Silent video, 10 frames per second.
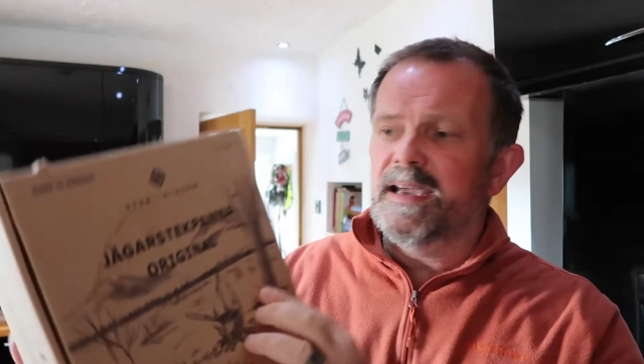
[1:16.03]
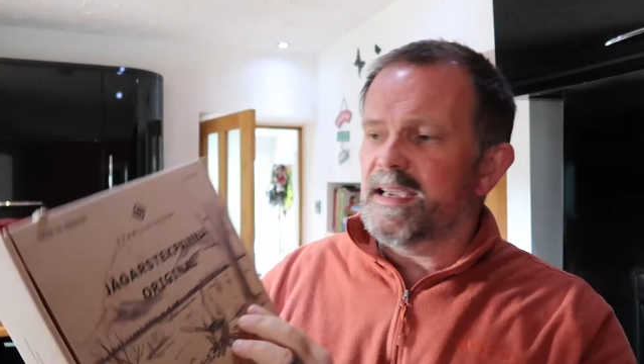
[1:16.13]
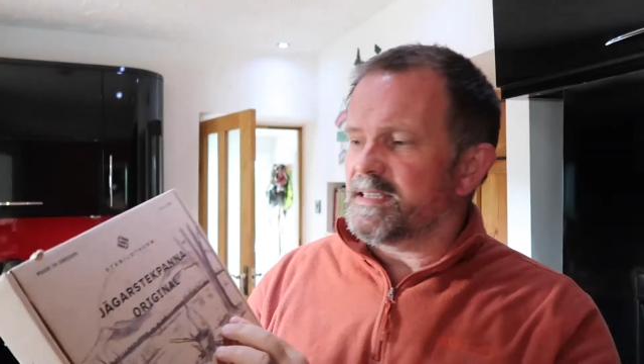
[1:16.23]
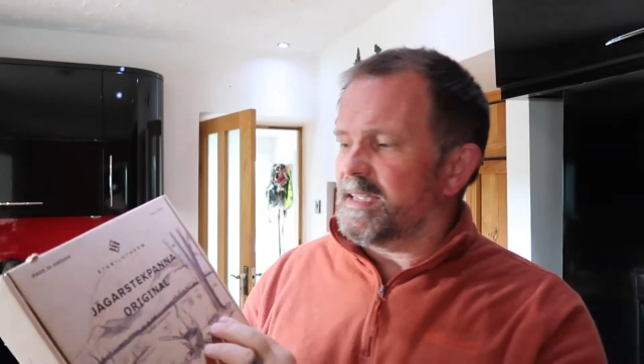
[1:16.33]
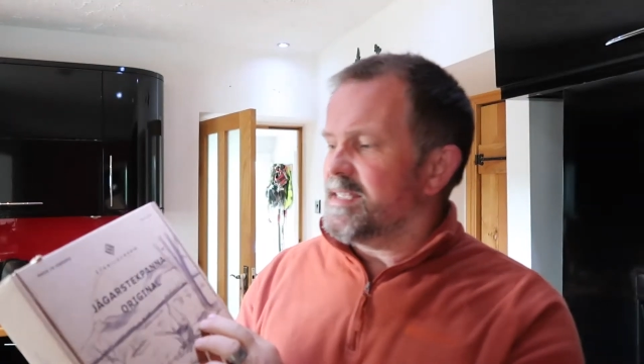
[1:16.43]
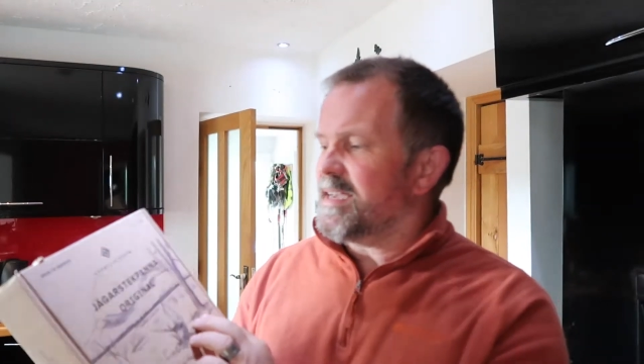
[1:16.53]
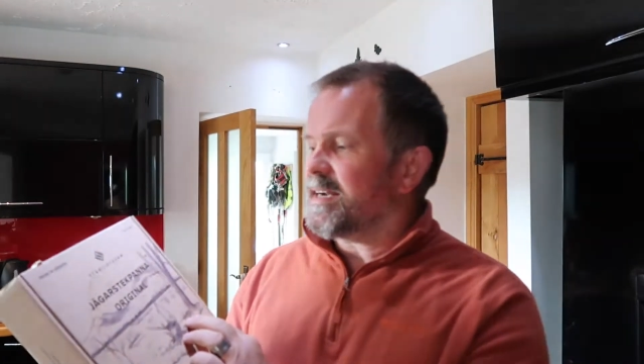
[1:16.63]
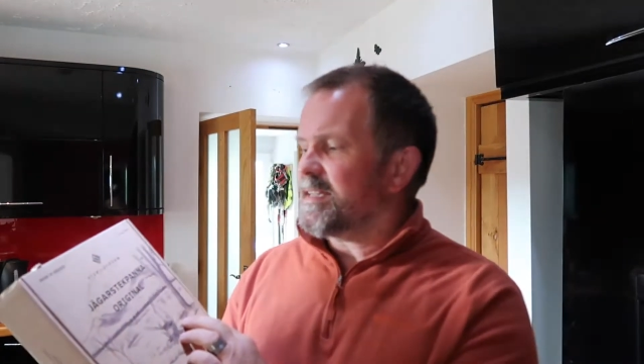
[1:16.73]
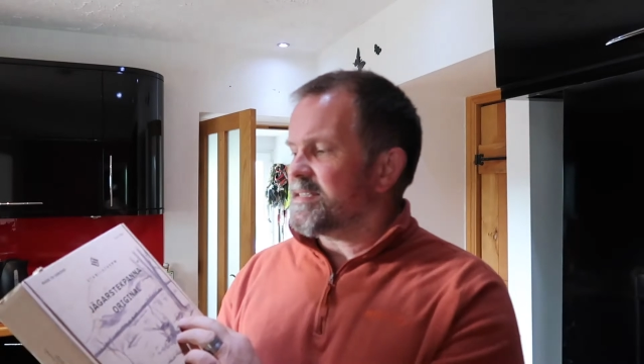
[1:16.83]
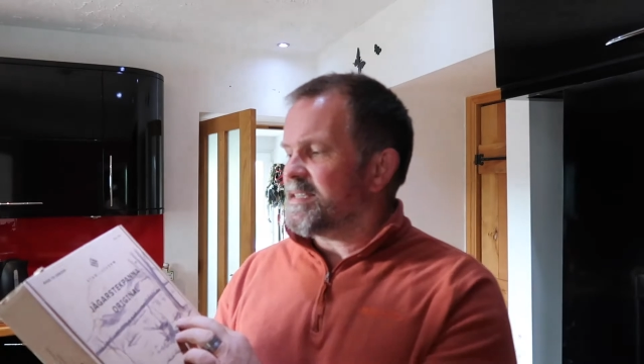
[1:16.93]
is a
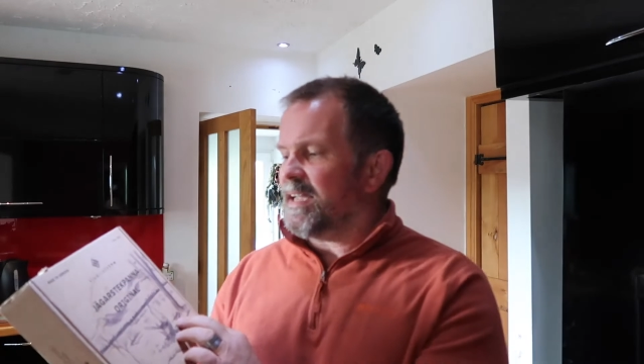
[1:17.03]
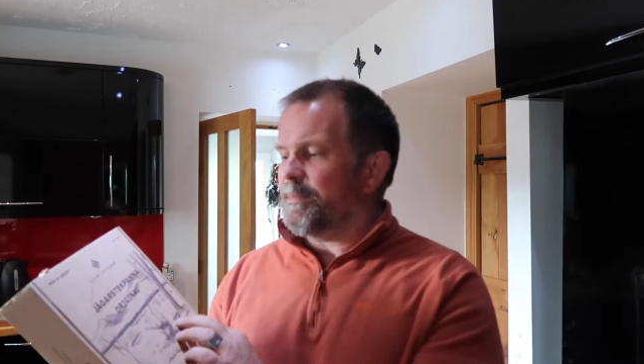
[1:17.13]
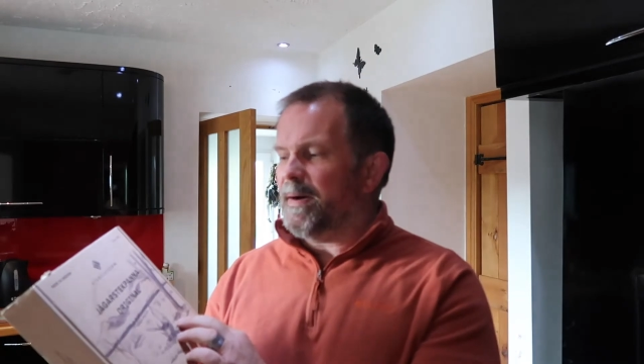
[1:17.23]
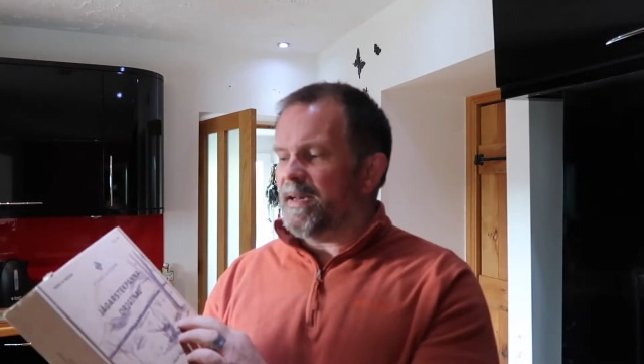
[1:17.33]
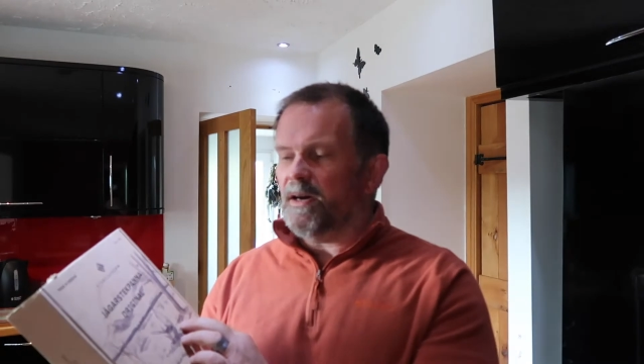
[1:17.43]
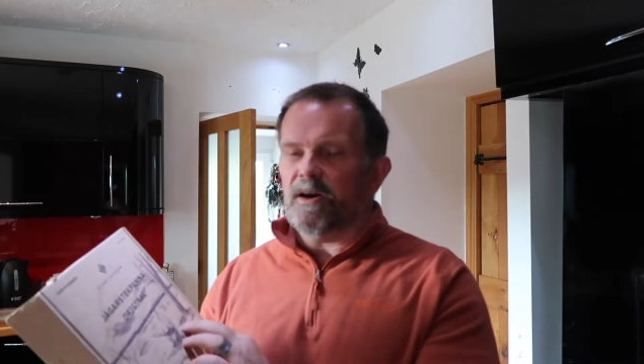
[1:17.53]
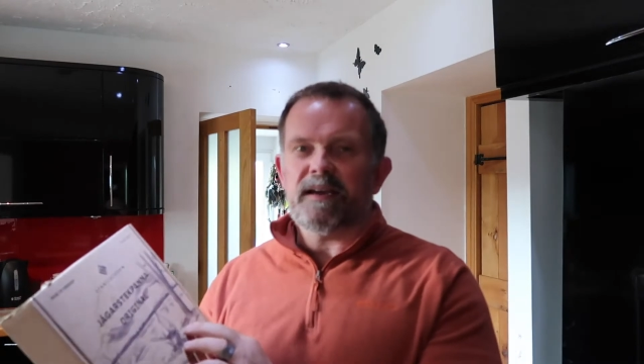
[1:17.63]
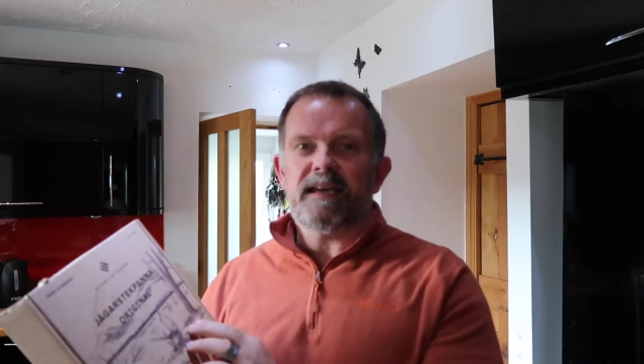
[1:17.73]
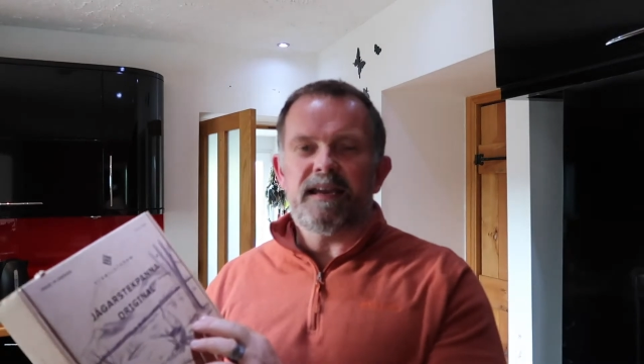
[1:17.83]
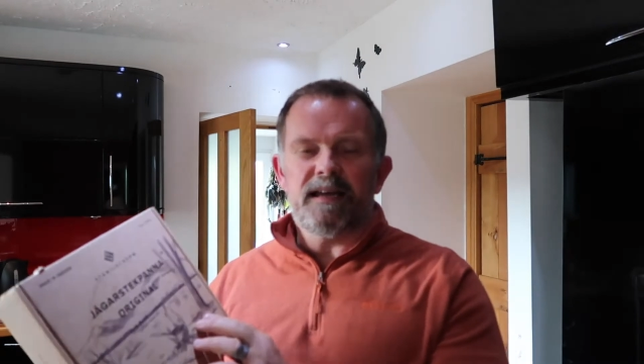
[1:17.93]
Jagerstekpanna
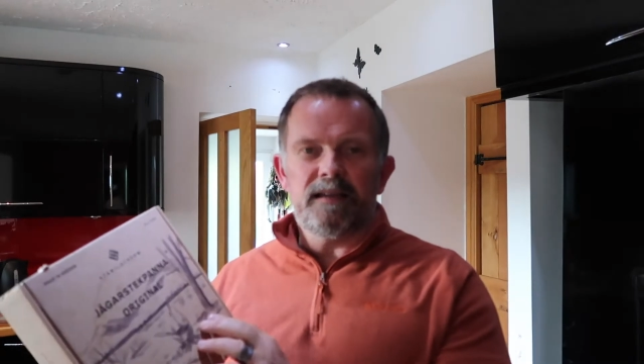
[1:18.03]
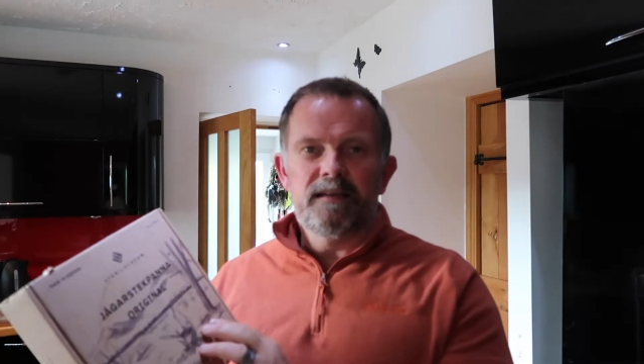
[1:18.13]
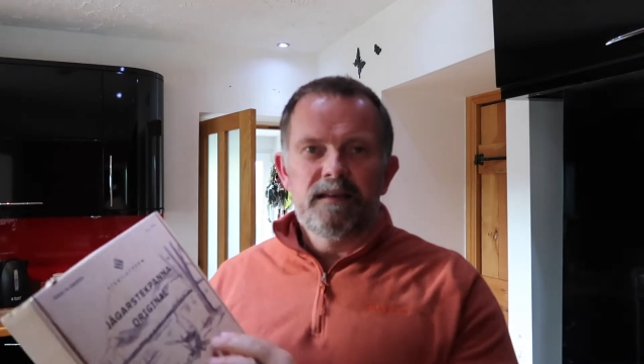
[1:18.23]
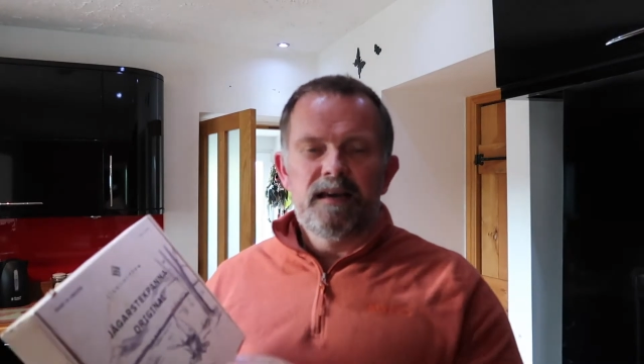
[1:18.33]
original,